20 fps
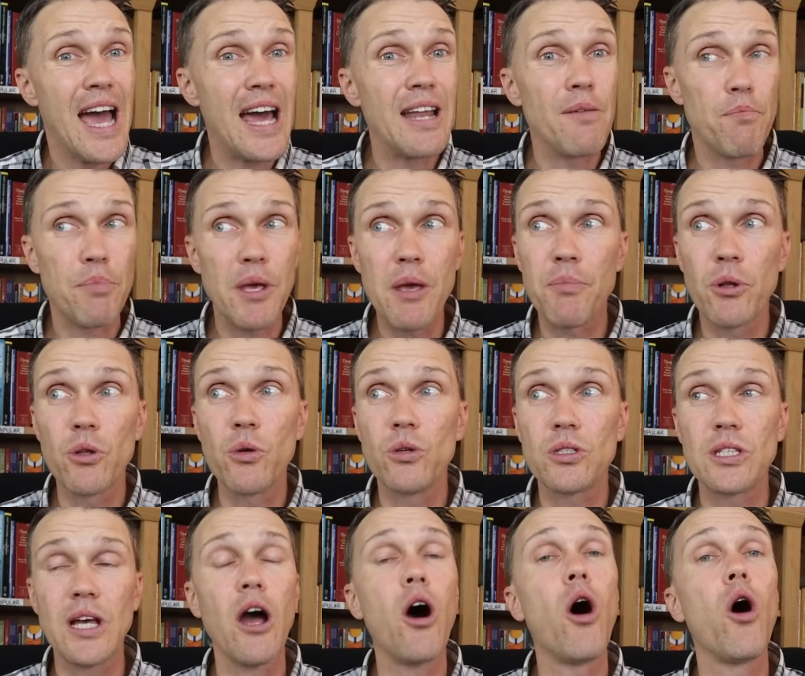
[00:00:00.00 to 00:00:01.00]
And people who
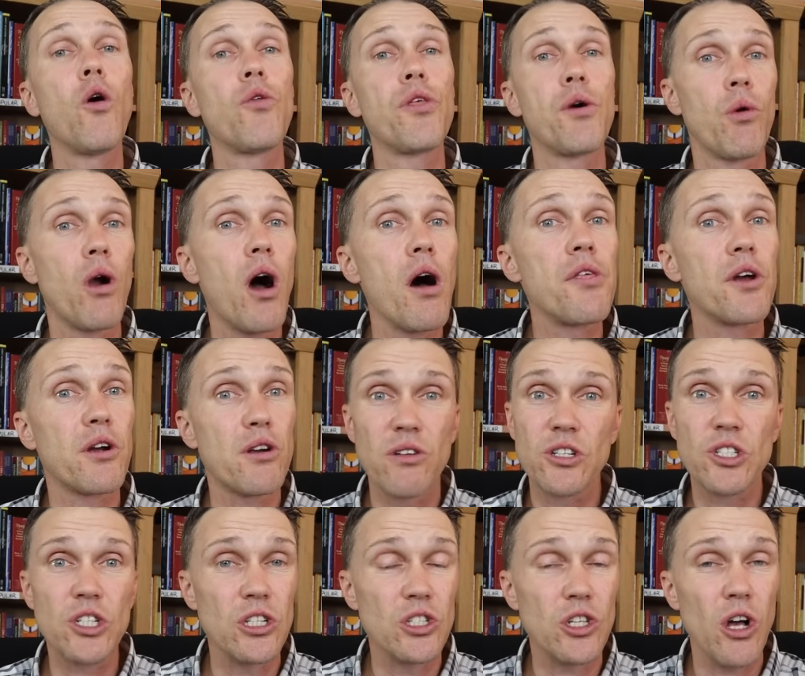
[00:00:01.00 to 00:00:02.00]
say, oh, there were other
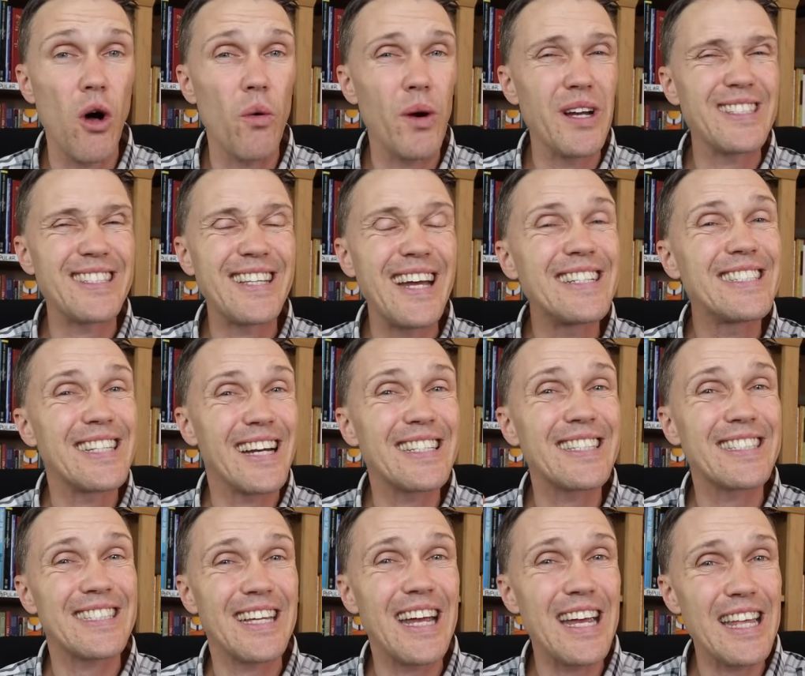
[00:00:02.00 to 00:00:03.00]
Christians always, they
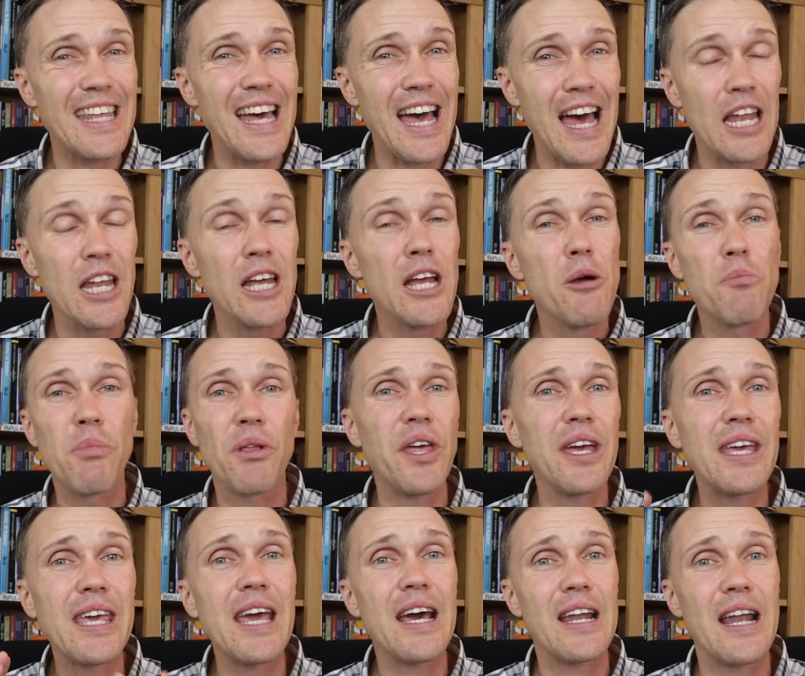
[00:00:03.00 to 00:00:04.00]
just say that, but
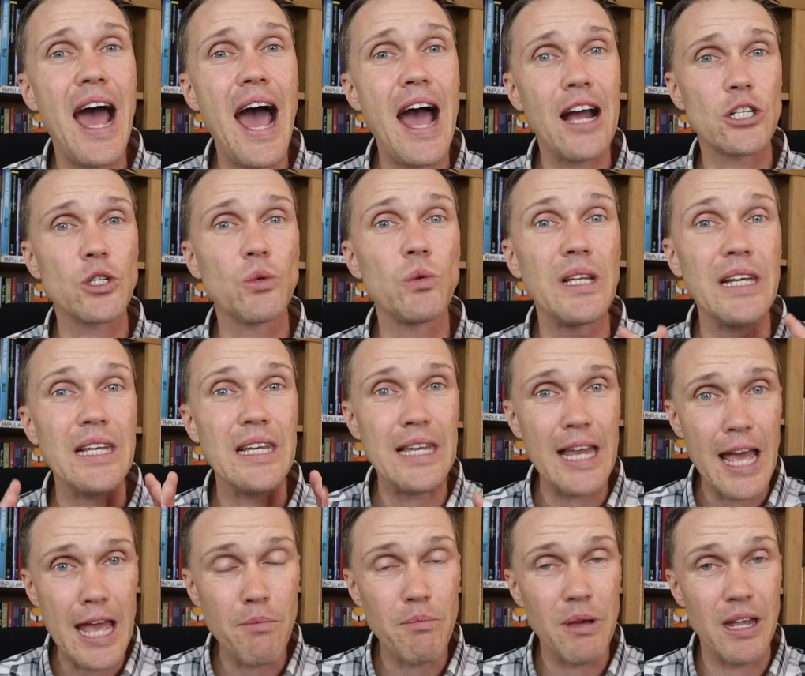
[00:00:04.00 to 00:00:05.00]
they can't actually
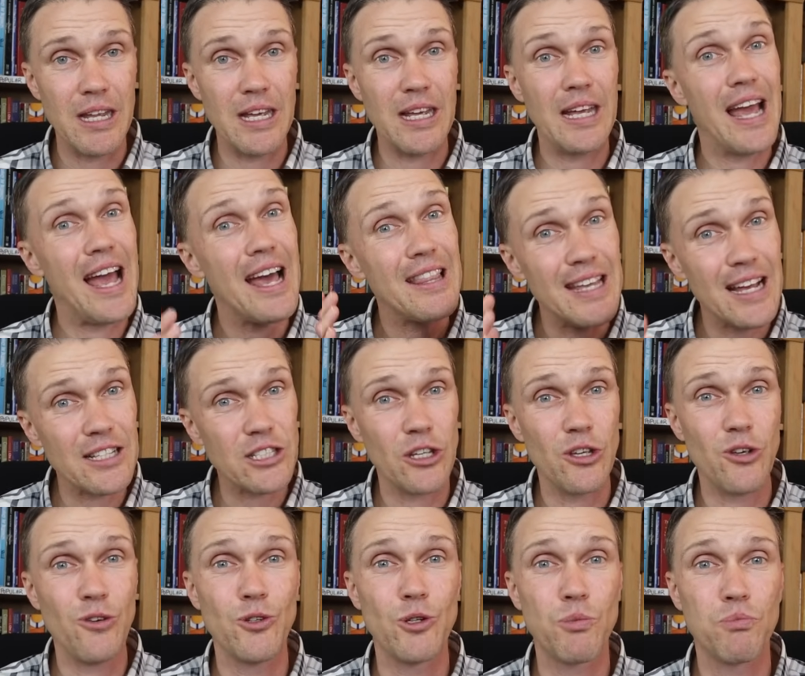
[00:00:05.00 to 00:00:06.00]
name any, and that's a
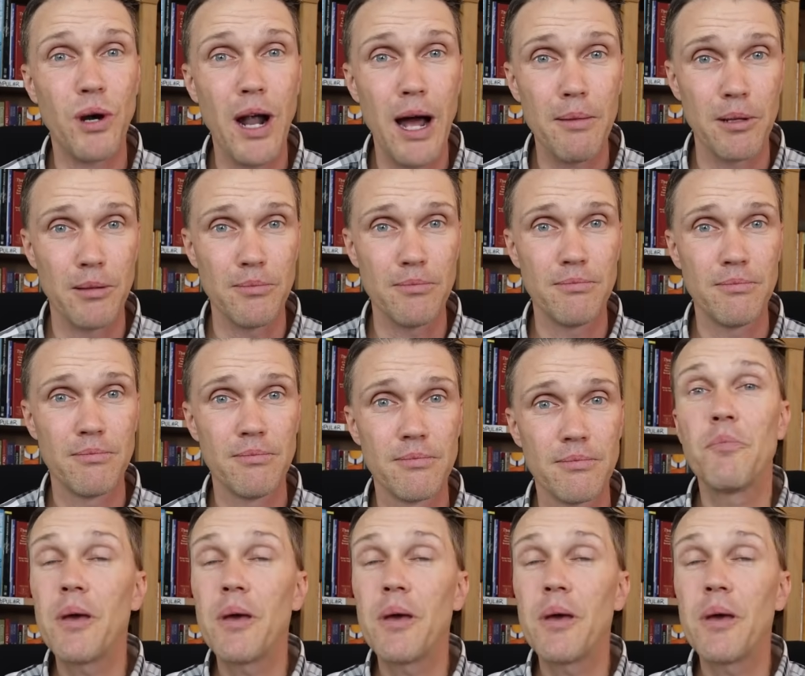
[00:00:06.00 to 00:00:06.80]
huge problem.